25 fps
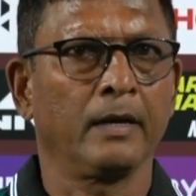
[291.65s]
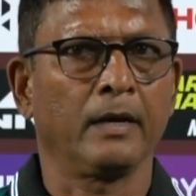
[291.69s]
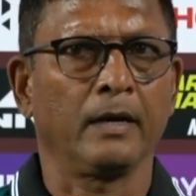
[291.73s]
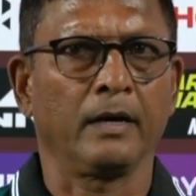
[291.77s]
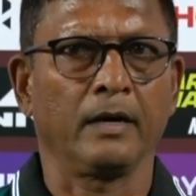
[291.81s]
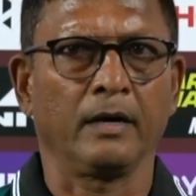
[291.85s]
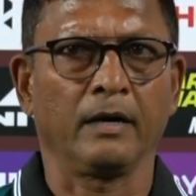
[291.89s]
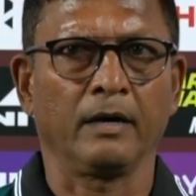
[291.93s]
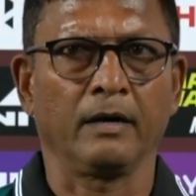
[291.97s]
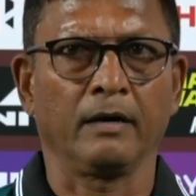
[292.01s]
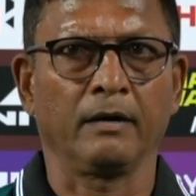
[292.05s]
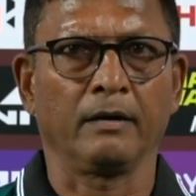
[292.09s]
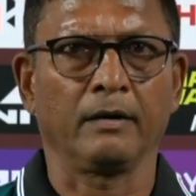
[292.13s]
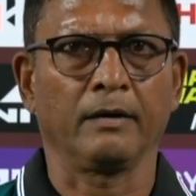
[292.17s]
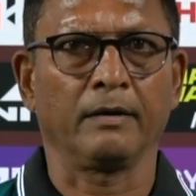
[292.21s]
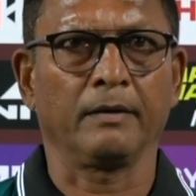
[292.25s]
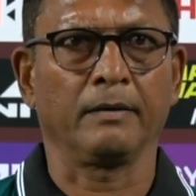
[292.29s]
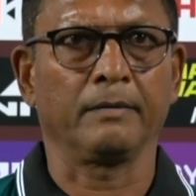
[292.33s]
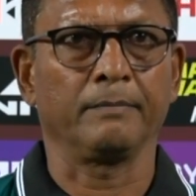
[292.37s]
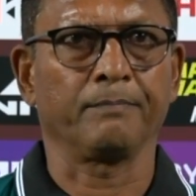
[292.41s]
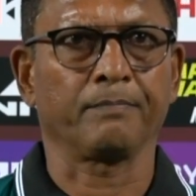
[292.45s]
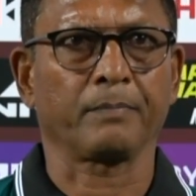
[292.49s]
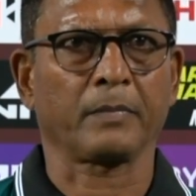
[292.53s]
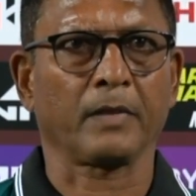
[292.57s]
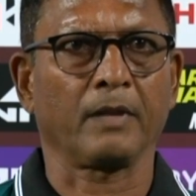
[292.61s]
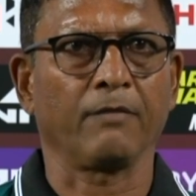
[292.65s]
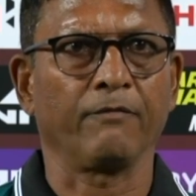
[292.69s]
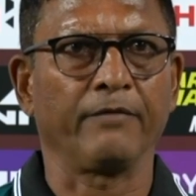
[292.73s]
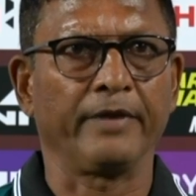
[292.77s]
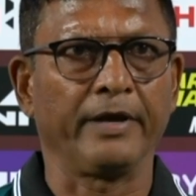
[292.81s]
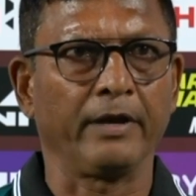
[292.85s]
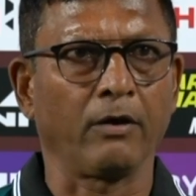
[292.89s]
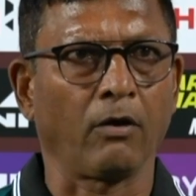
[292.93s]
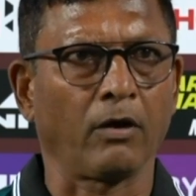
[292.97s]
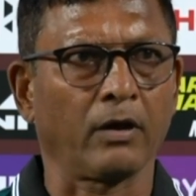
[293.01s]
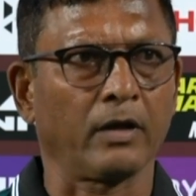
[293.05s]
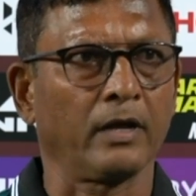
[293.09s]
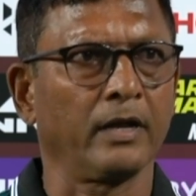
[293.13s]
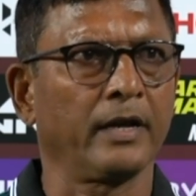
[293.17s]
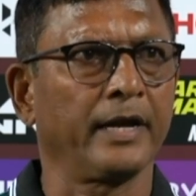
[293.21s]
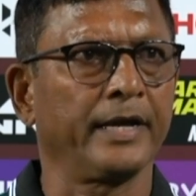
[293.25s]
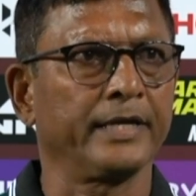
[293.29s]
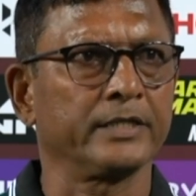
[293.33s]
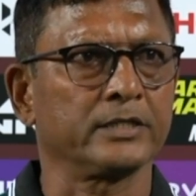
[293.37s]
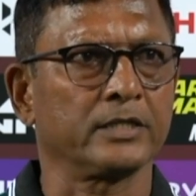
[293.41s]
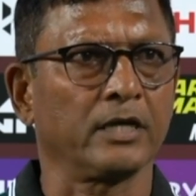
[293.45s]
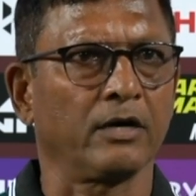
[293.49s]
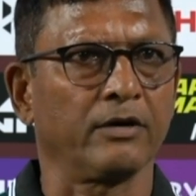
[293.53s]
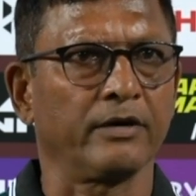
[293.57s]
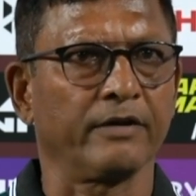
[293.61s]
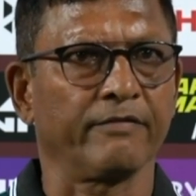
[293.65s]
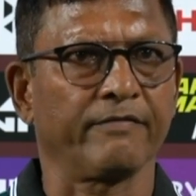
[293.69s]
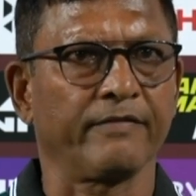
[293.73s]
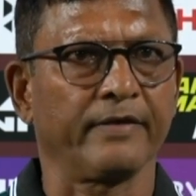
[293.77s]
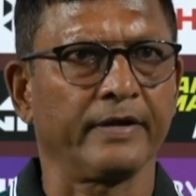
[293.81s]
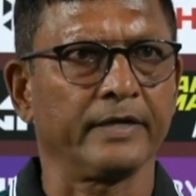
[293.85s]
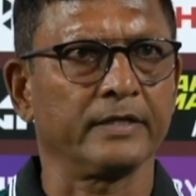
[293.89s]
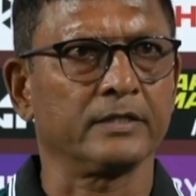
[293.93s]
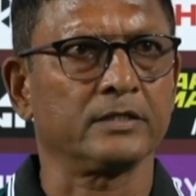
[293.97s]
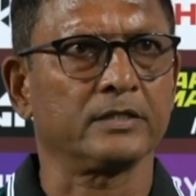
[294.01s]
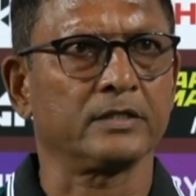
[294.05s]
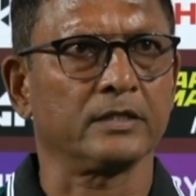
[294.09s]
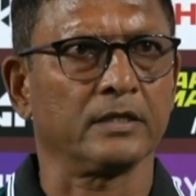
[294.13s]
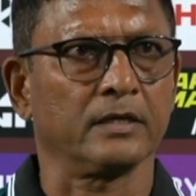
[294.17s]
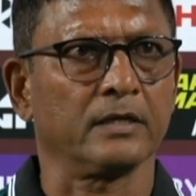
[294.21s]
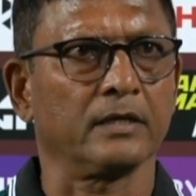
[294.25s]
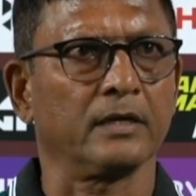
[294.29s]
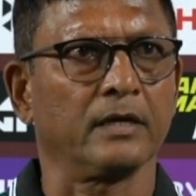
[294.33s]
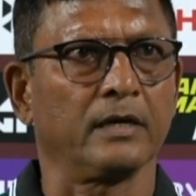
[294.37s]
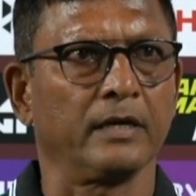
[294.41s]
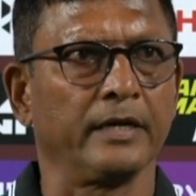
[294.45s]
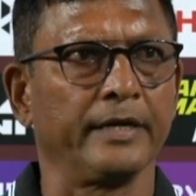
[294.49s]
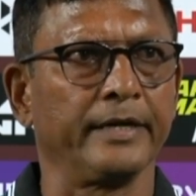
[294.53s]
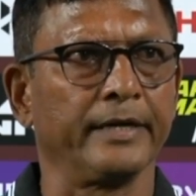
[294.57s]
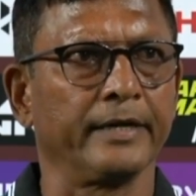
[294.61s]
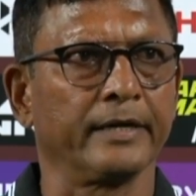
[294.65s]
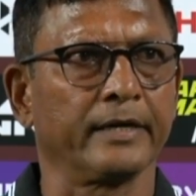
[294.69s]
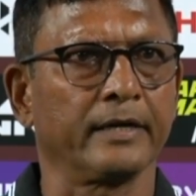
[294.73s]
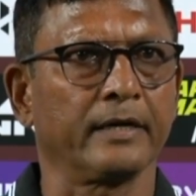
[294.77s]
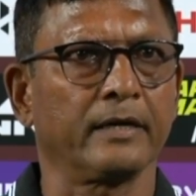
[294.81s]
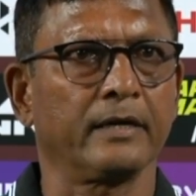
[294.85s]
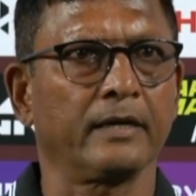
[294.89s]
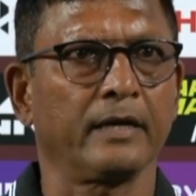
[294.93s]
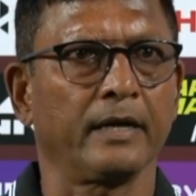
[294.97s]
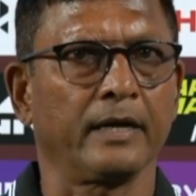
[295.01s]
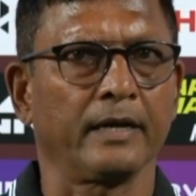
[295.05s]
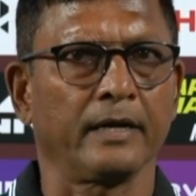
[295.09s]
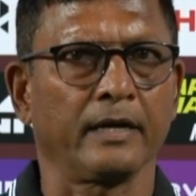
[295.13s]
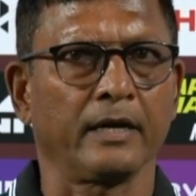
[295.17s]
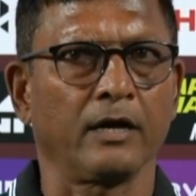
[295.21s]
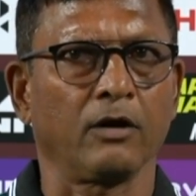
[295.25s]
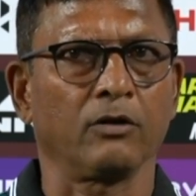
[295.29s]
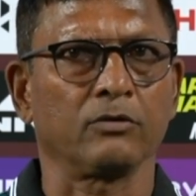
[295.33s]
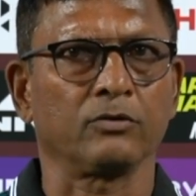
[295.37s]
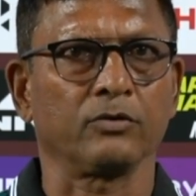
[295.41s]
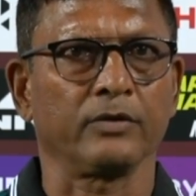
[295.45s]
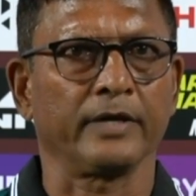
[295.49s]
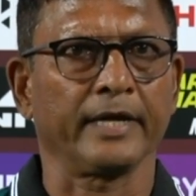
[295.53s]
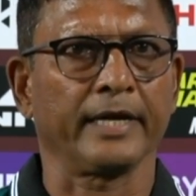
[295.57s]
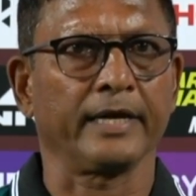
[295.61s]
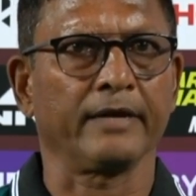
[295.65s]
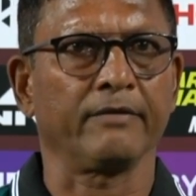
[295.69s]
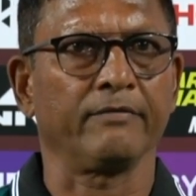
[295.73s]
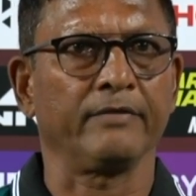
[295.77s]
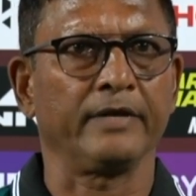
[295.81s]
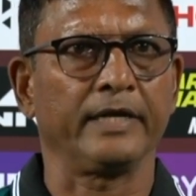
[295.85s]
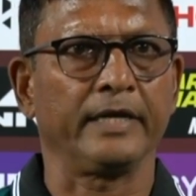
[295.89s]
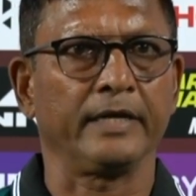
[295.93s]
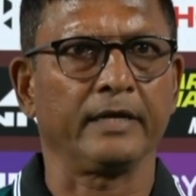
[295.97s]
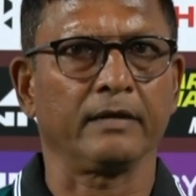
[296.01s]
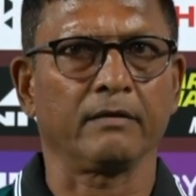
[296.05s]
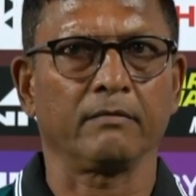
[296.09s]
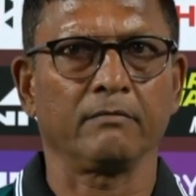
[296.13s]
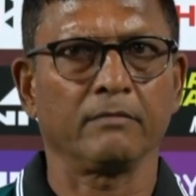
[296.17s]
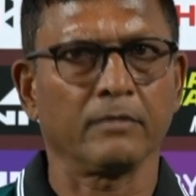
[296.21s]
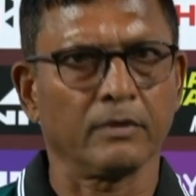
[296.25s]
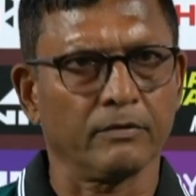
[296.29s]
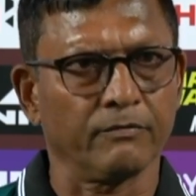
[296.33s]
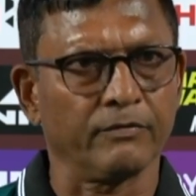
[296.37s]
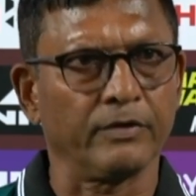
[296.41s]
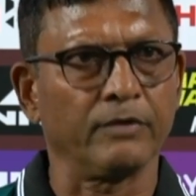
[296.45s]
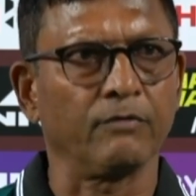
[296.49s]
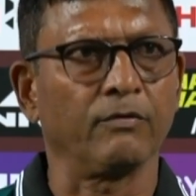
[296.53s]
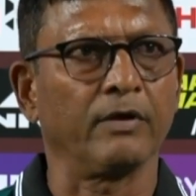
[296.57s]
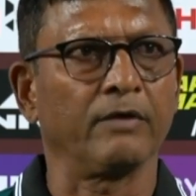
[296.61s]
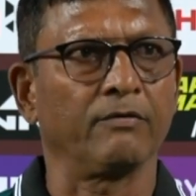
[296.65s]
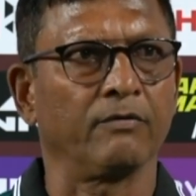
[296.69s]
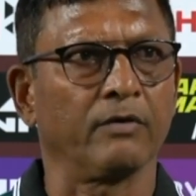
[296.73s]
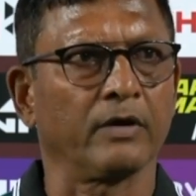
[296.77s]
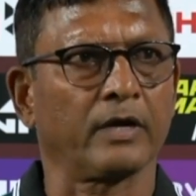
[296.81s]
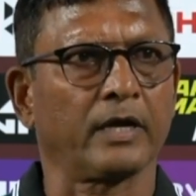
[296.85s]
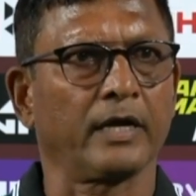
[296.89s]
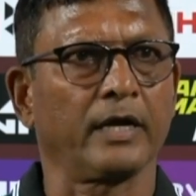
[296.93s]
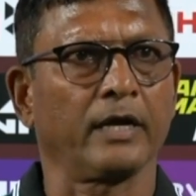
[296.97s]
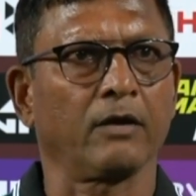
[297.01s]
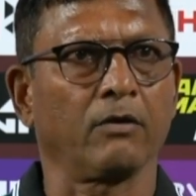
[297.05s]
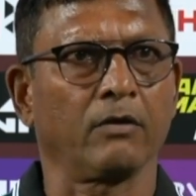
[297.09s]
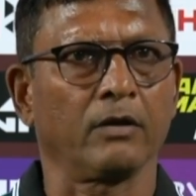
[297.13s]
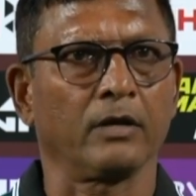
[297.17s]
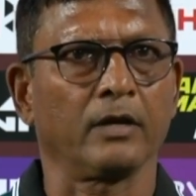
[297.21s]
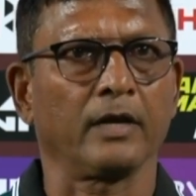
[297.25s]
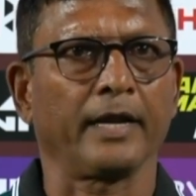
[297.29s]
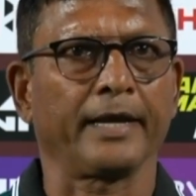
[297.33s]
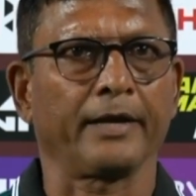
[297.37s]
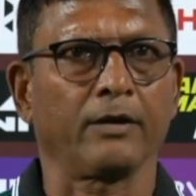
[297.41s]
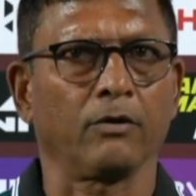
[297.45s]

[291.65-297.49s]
We organized our defense earlier, and now today we were working on